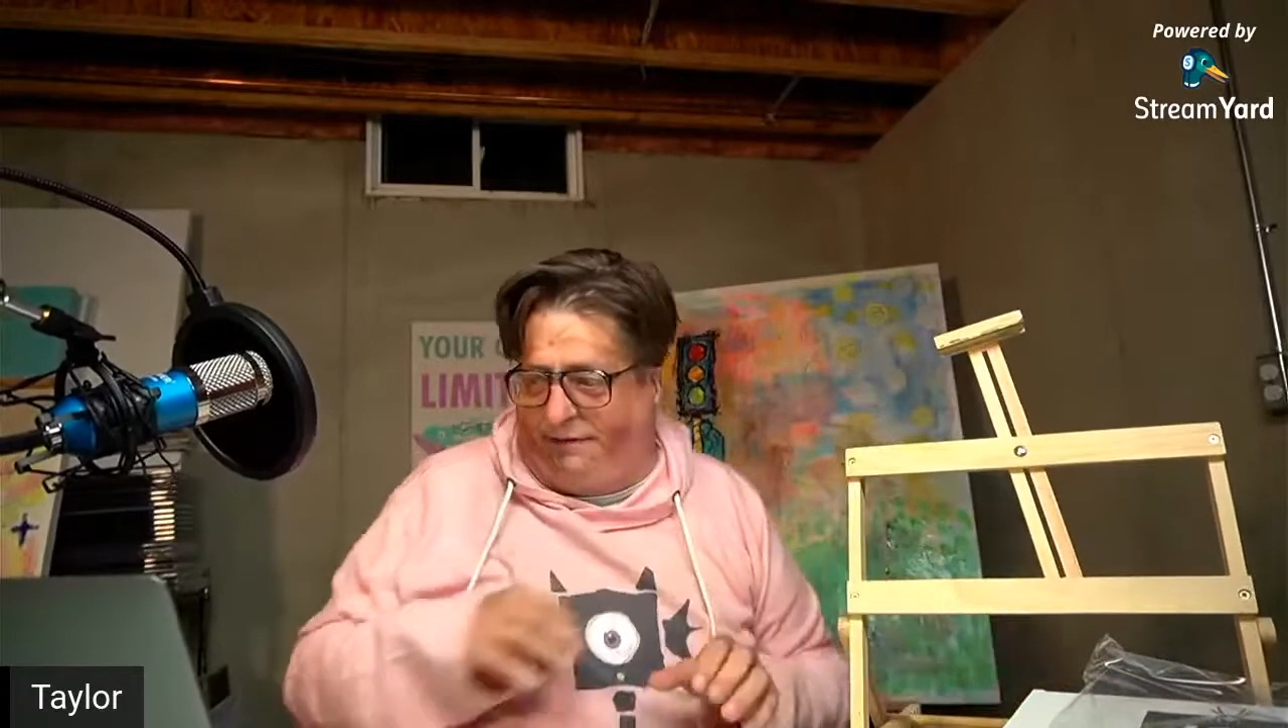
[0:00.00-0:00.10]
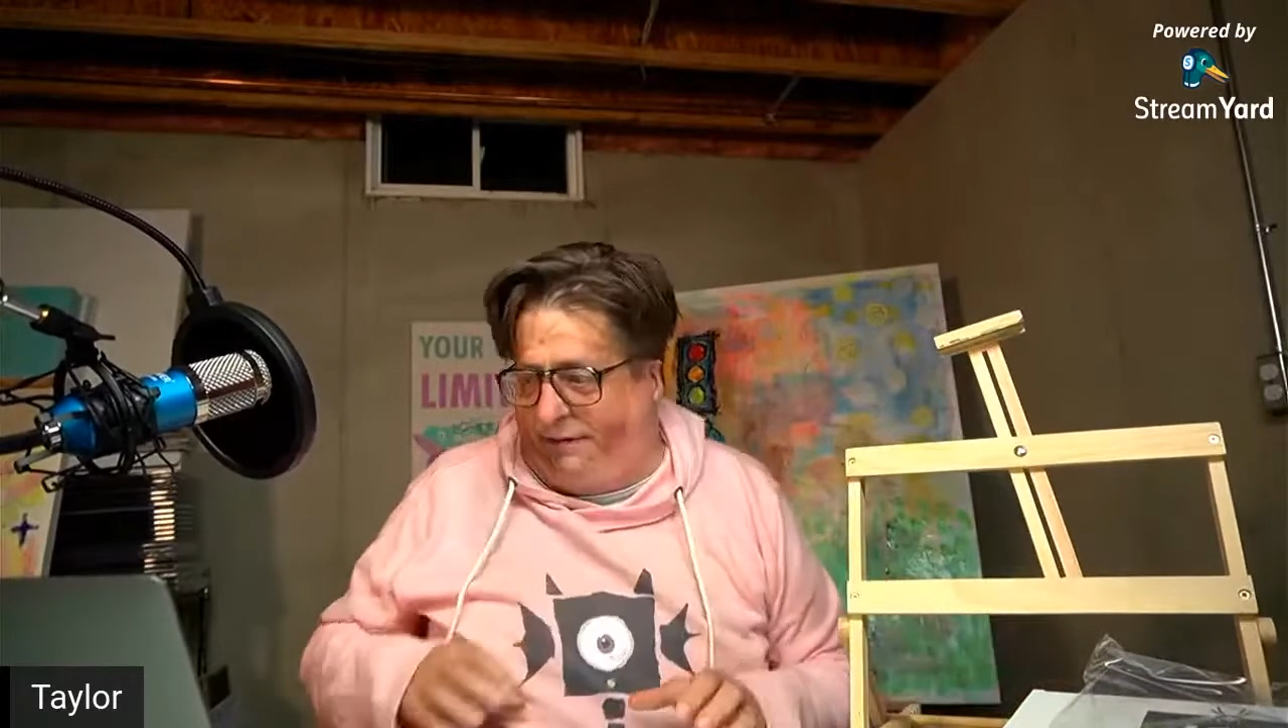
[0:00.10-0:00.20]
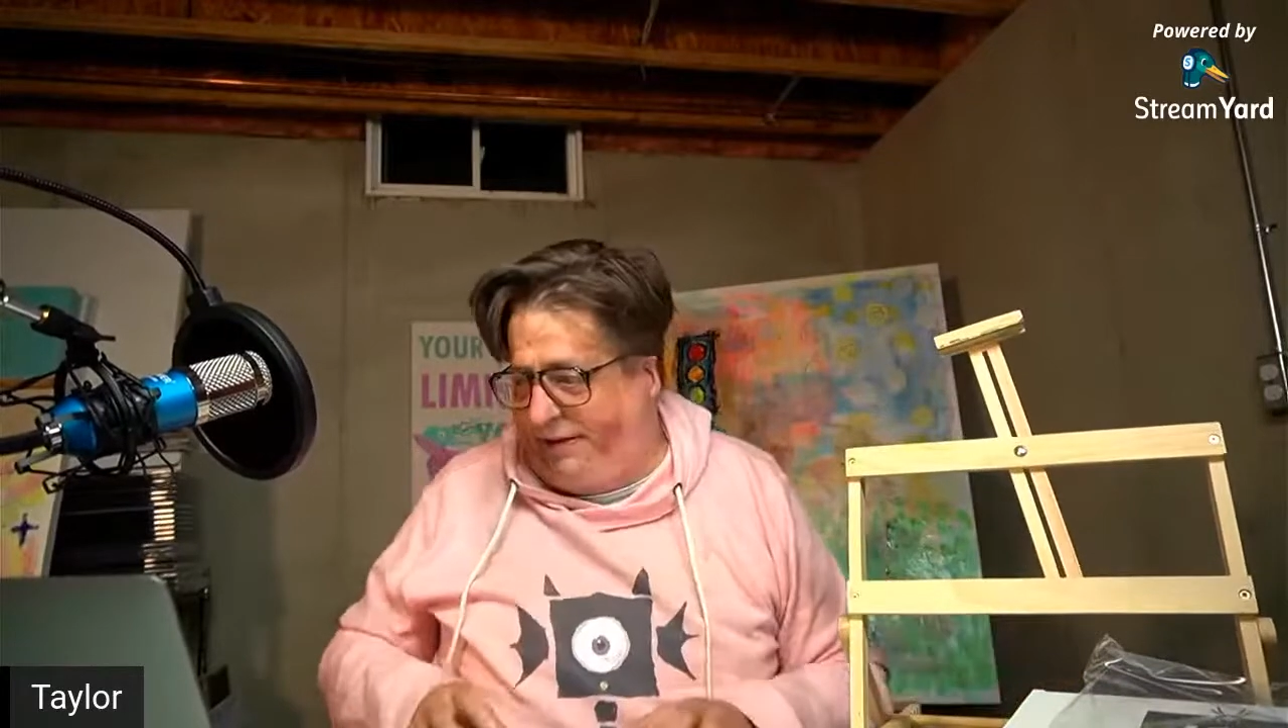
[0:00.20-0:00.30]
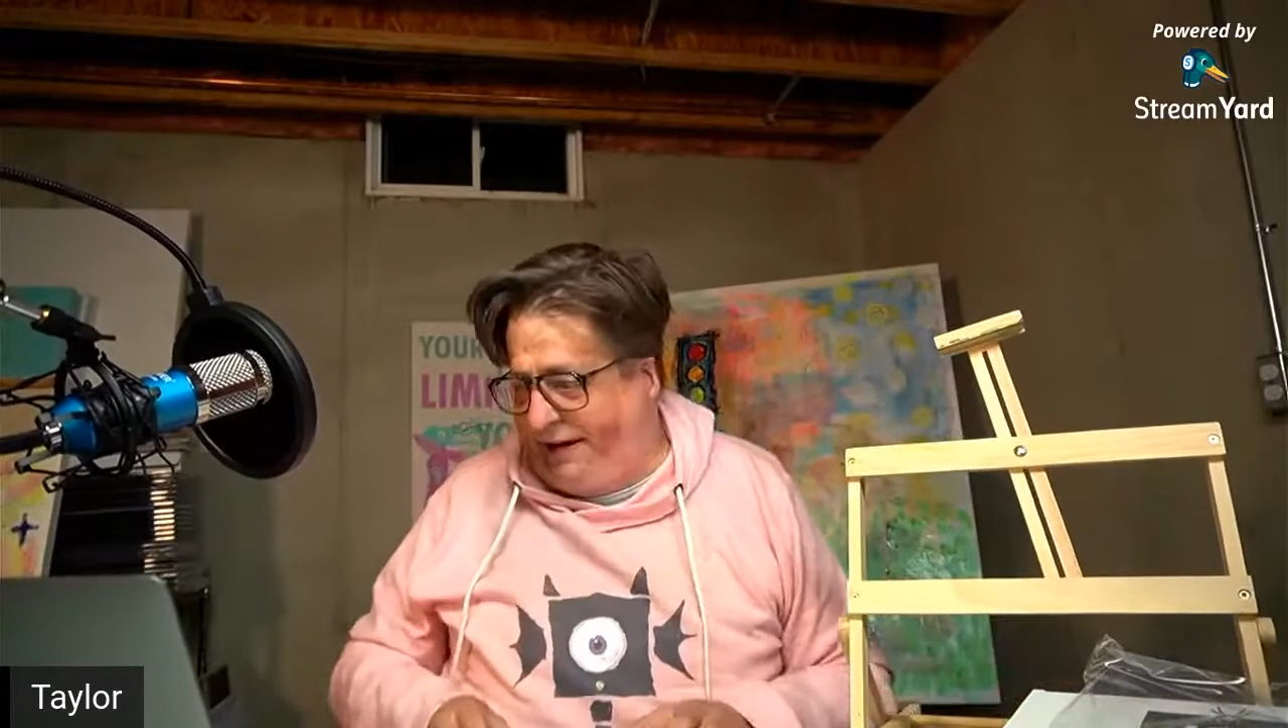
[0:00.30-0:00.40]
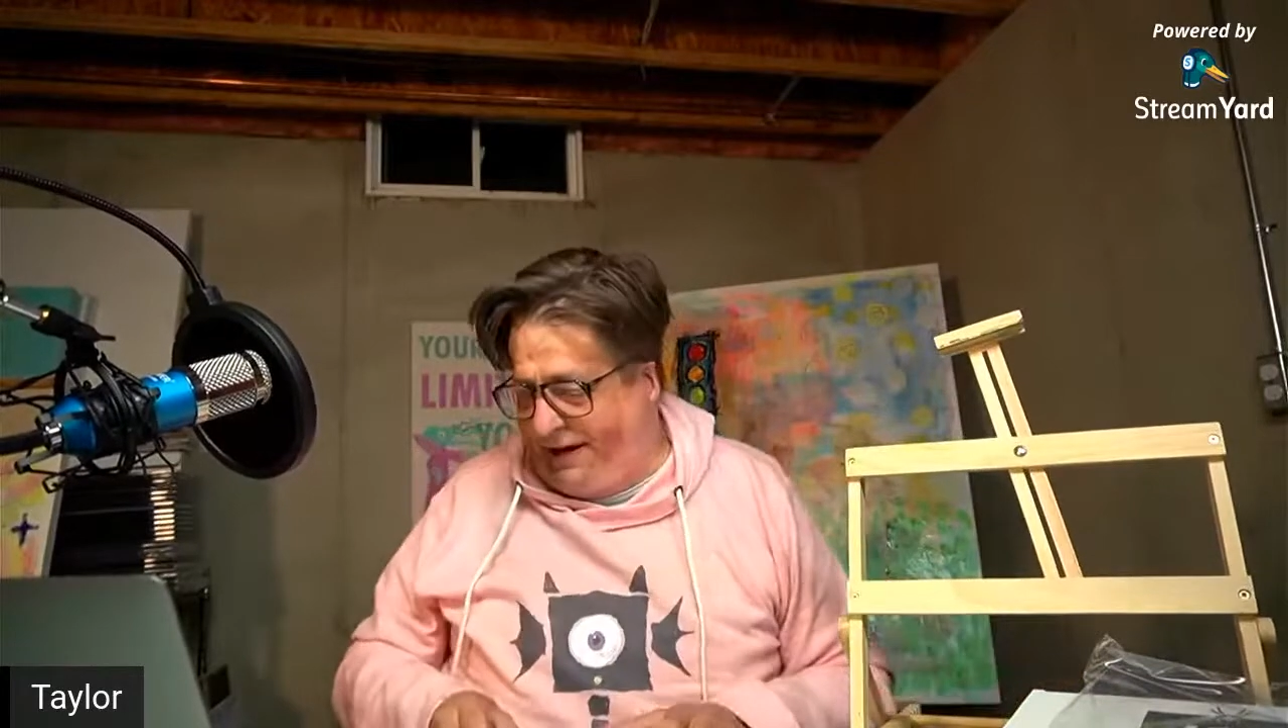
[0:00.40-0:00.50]
of a
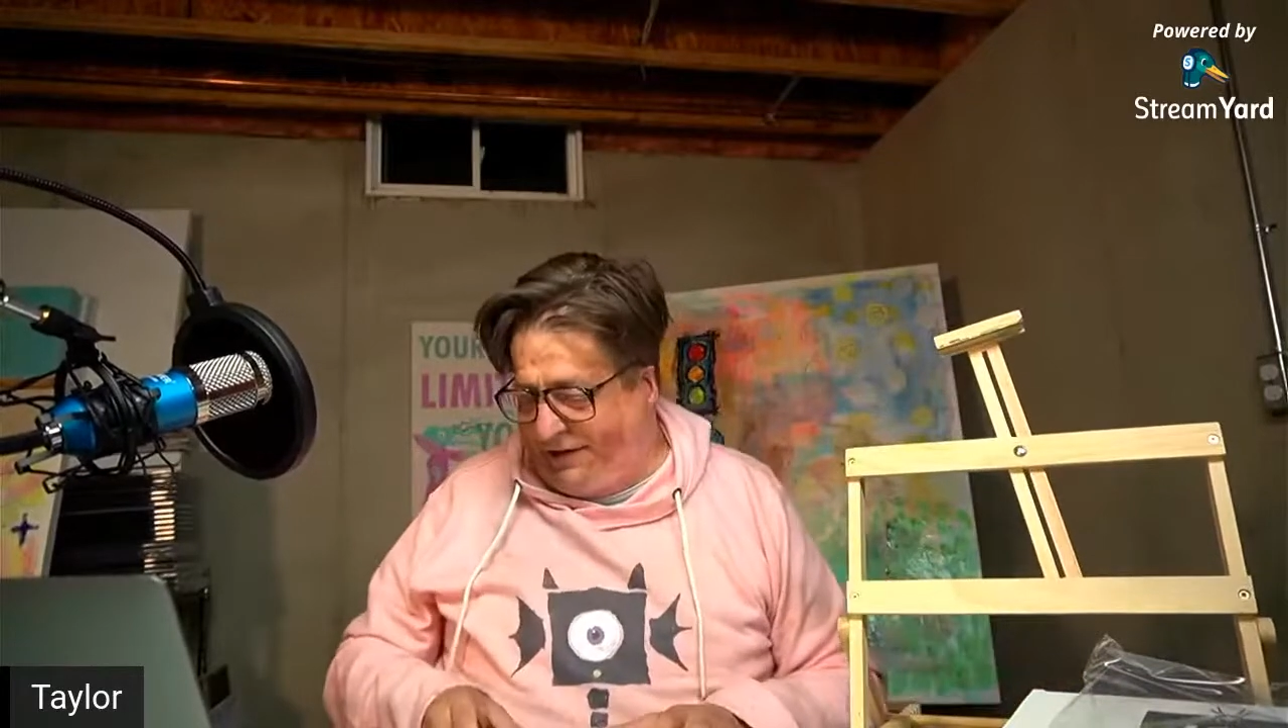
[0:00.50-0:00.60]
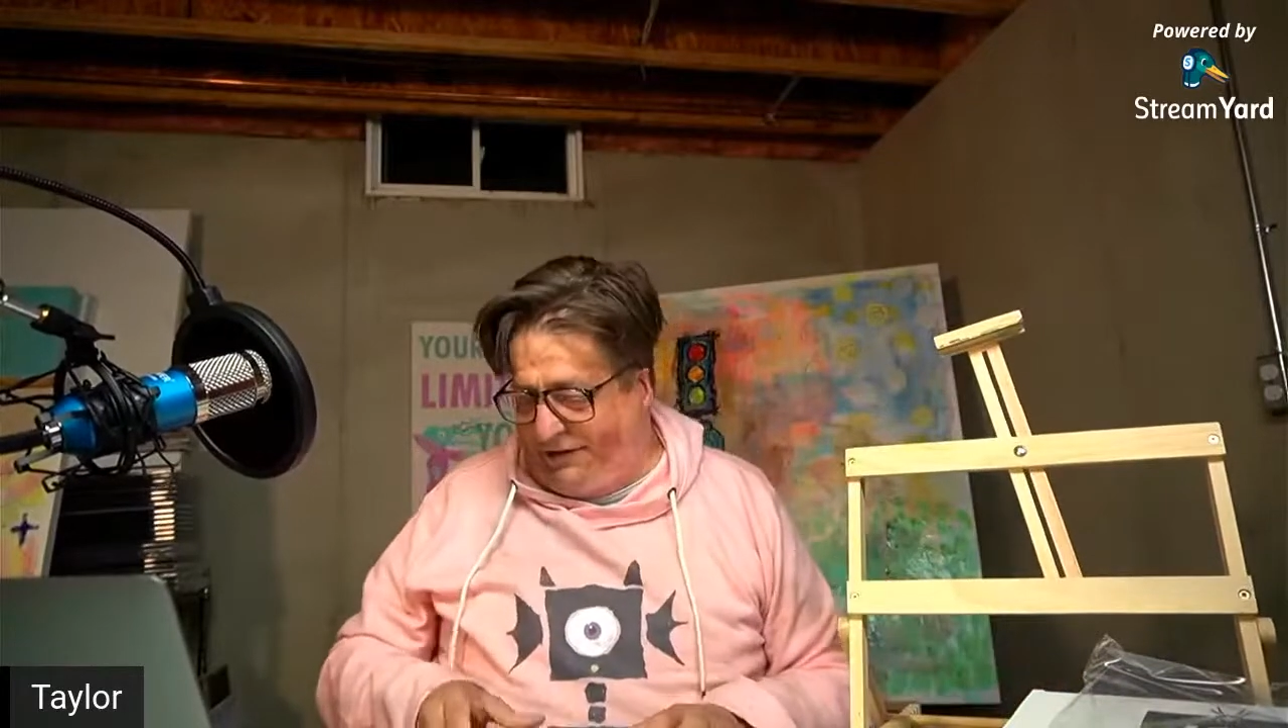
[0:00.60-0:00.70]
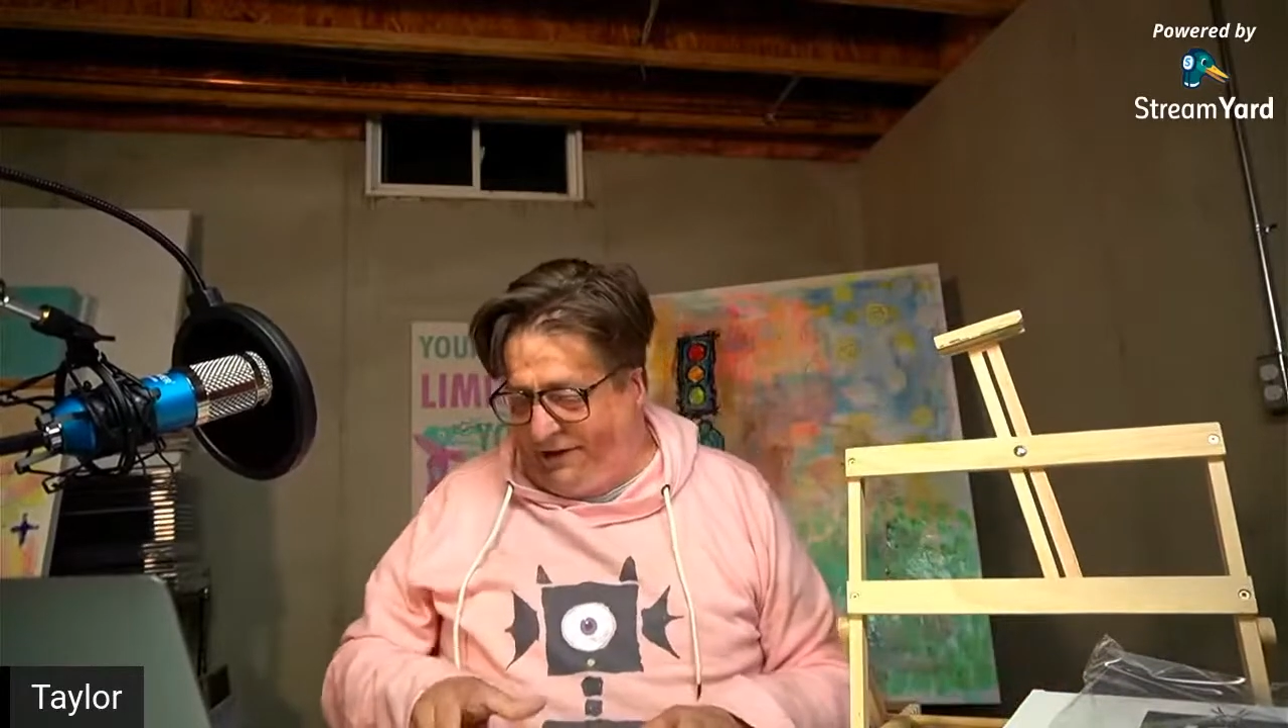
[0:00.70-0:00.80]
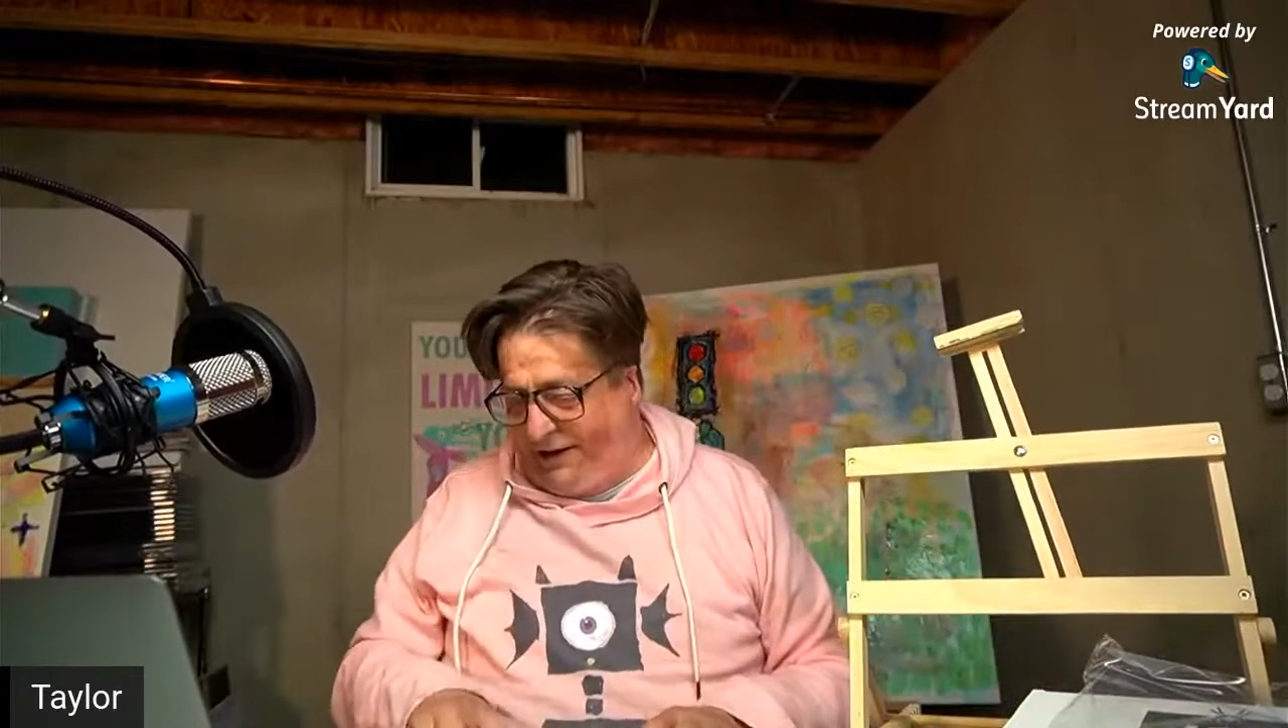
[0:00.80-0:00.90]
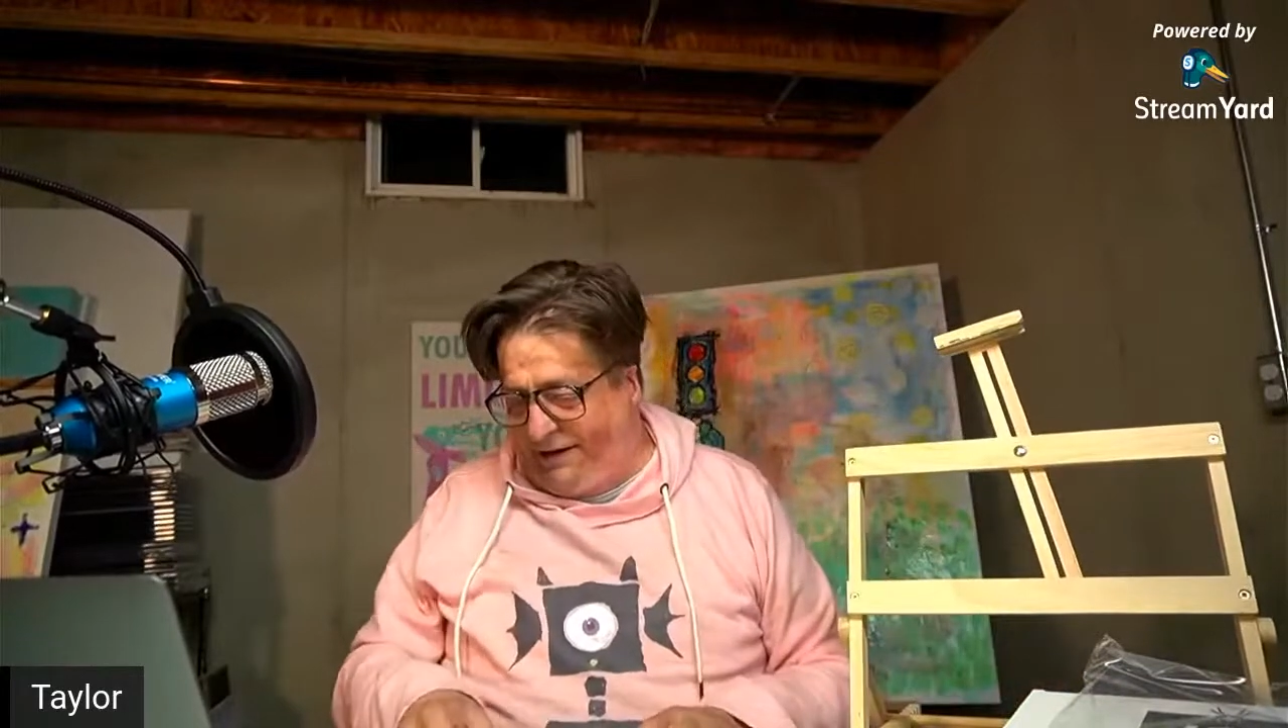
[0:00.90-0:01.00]
thing
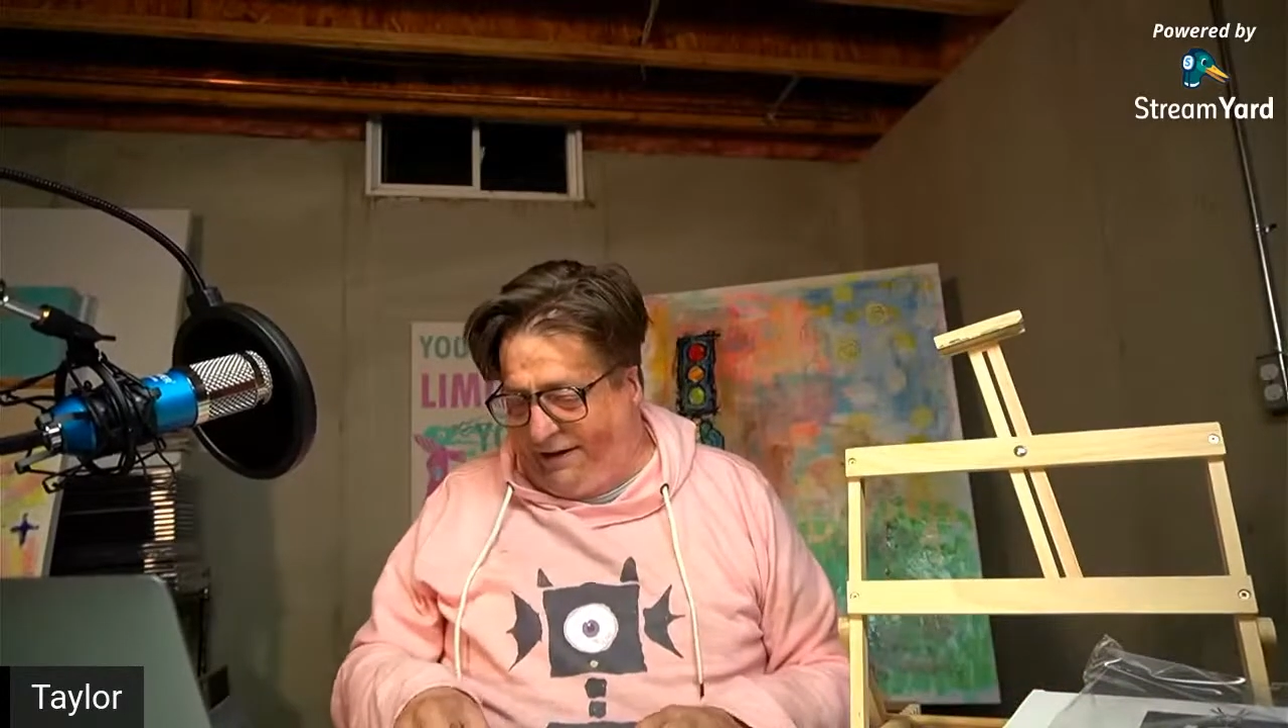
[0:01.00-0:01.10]
yesterday.